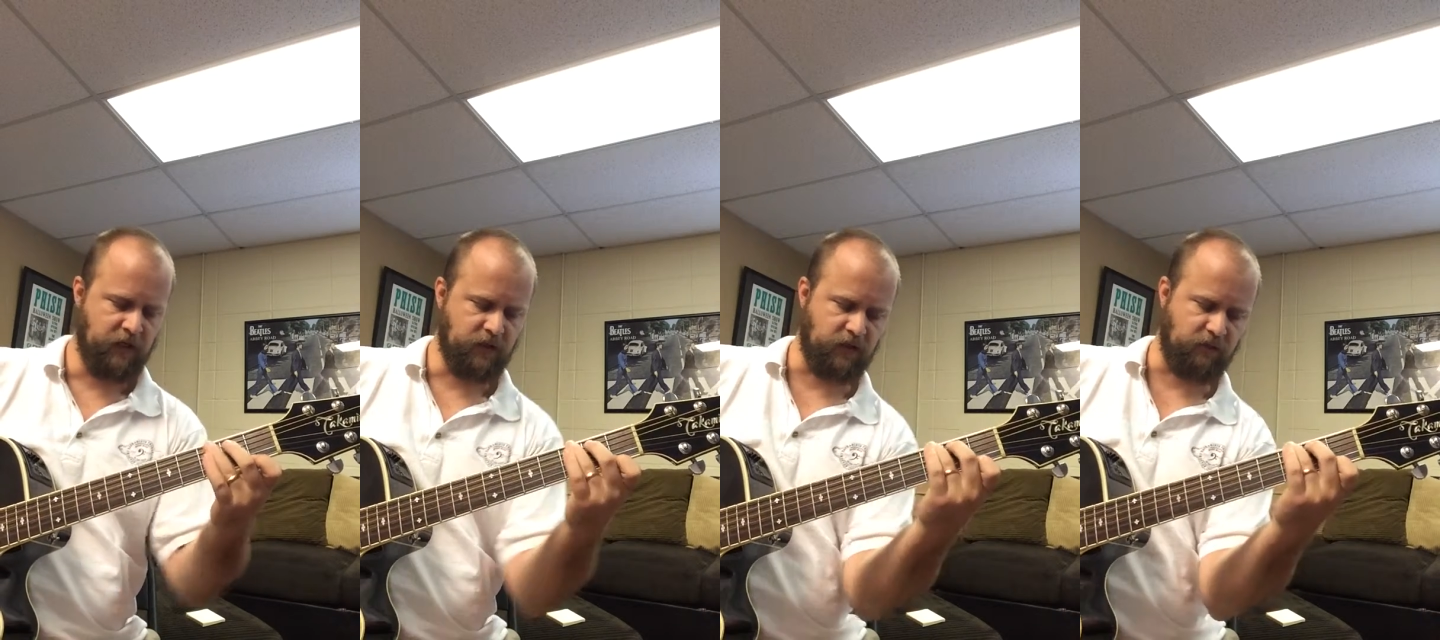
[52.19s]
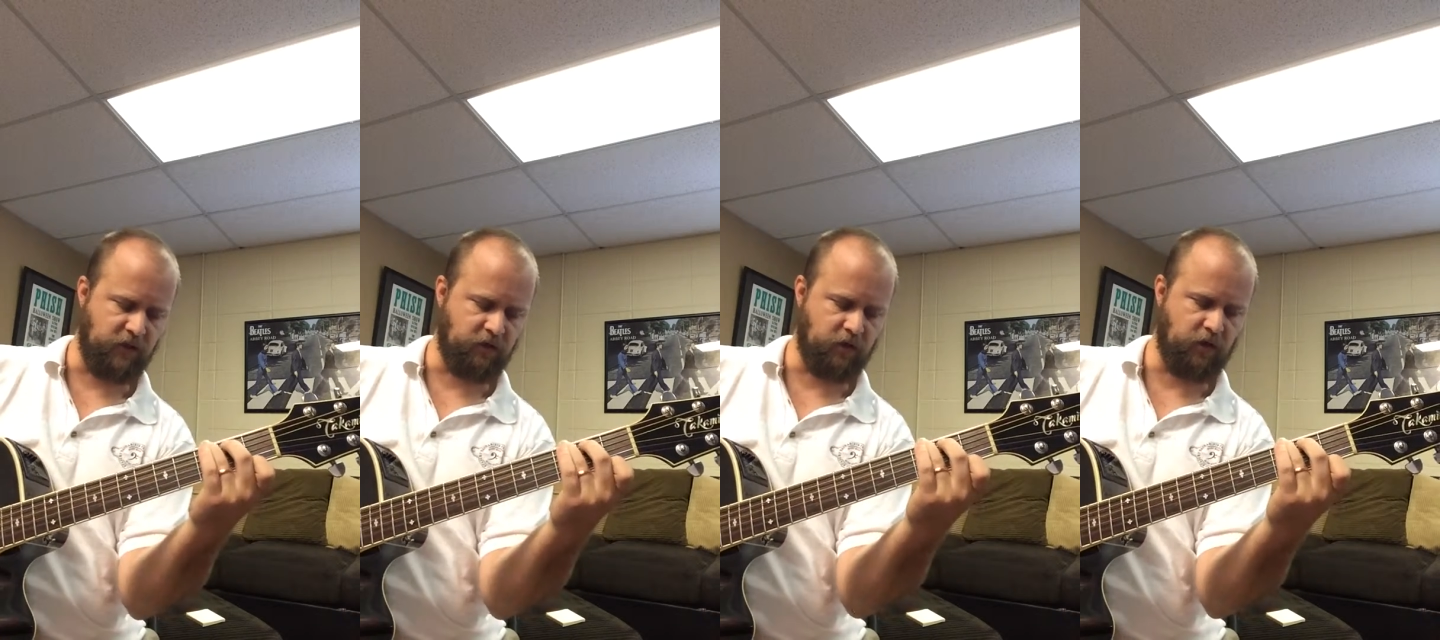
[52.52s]
So
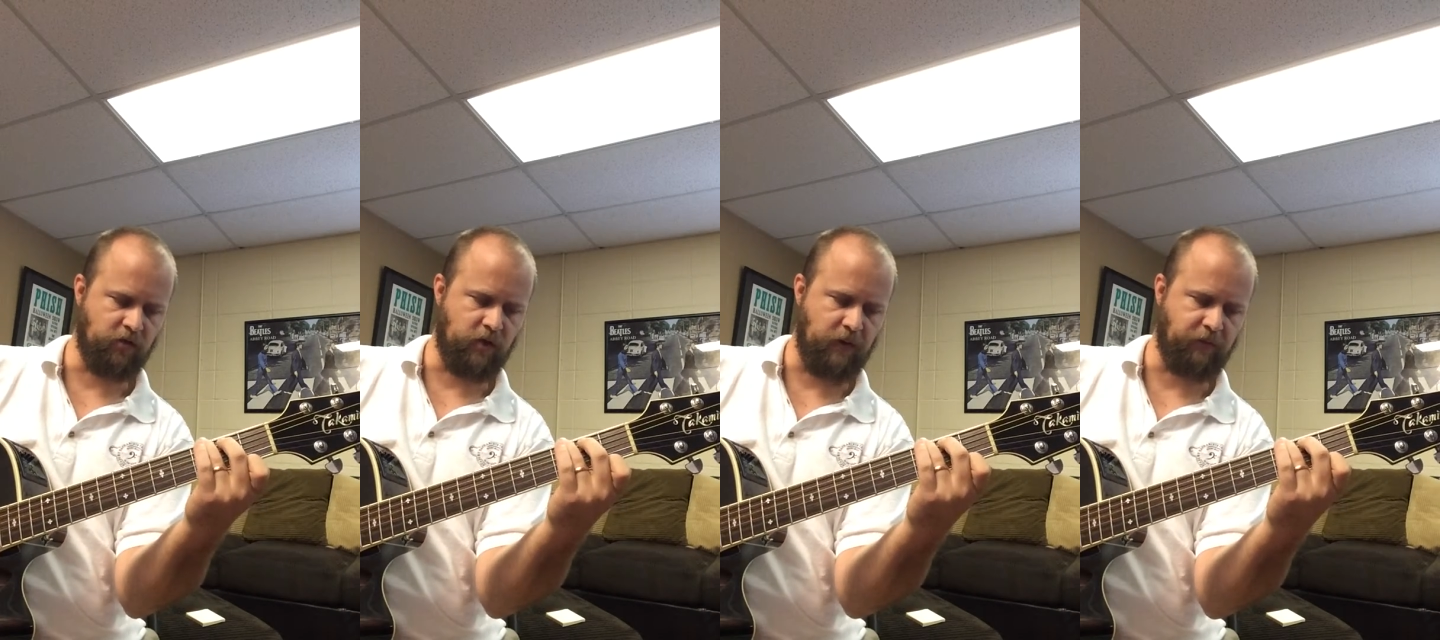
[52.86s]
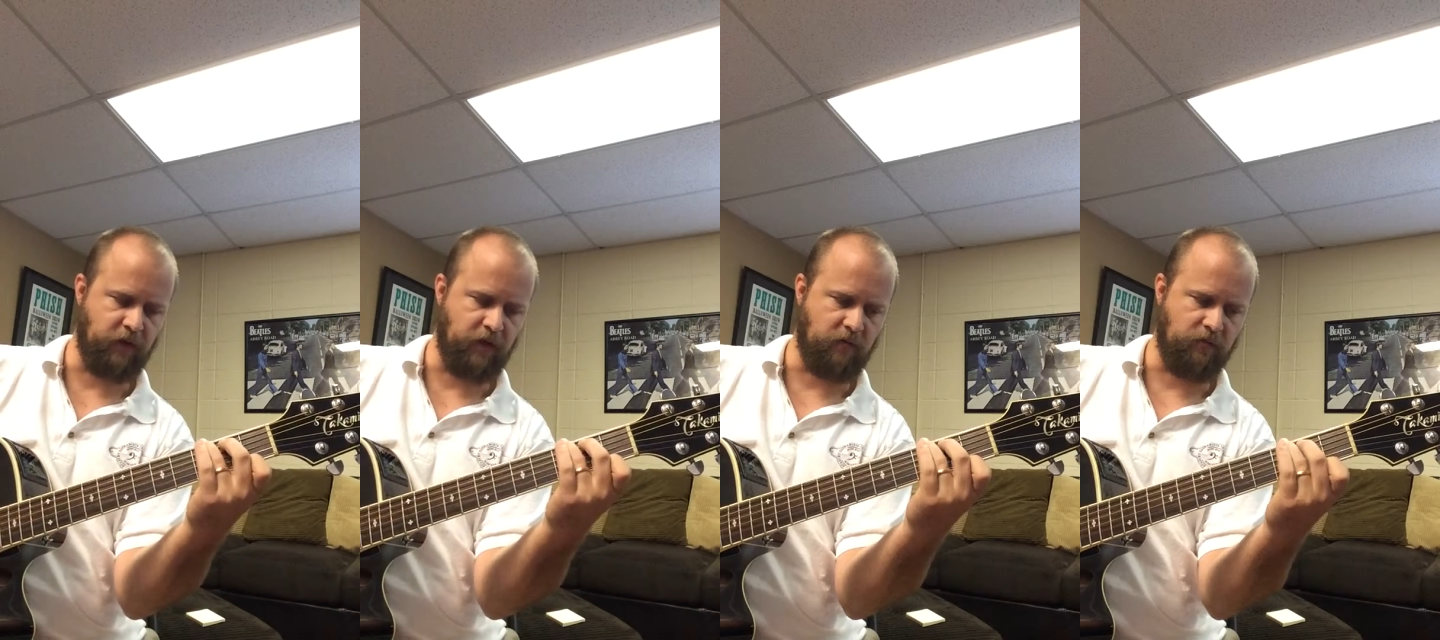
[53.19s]
make sure you drop
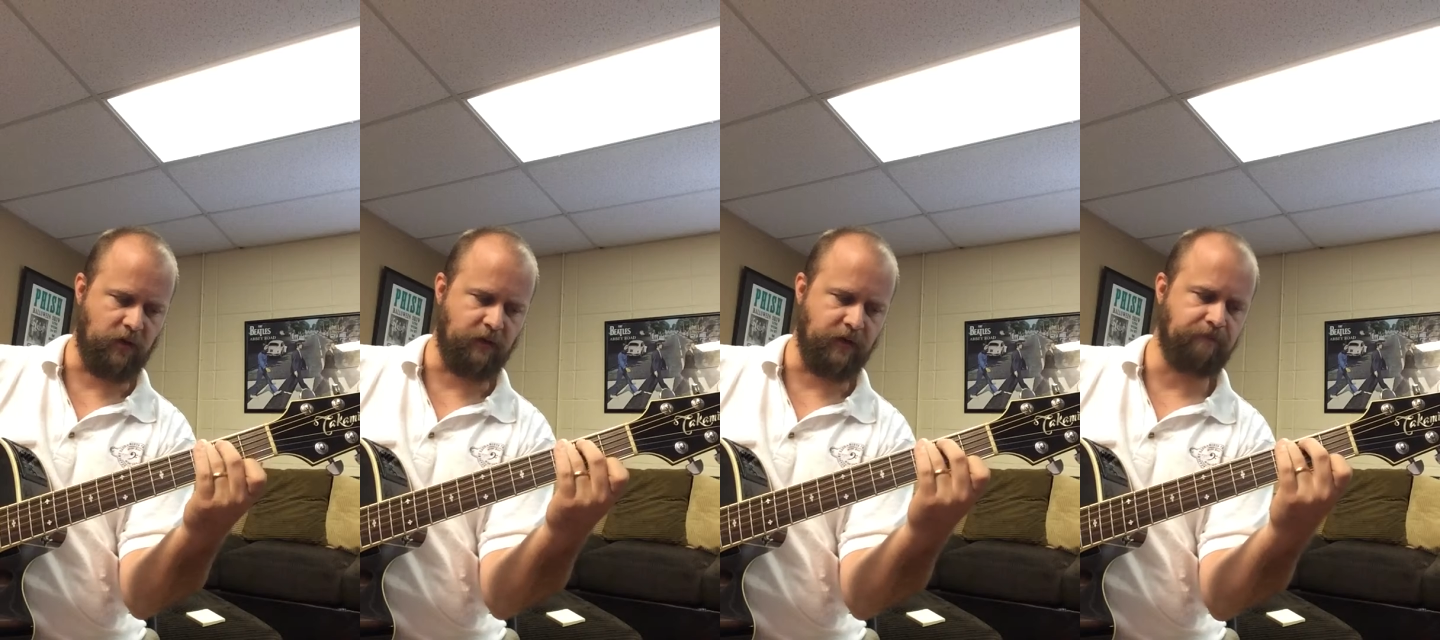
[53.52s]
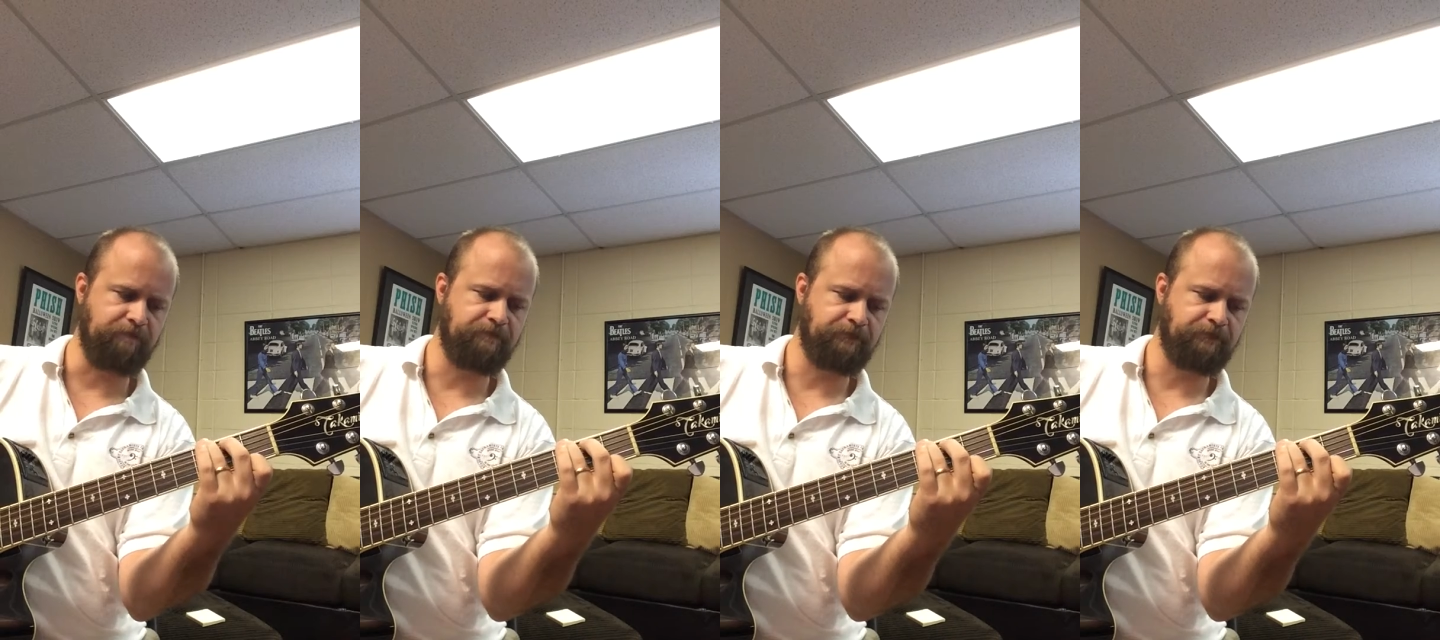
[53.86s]
your elbow in.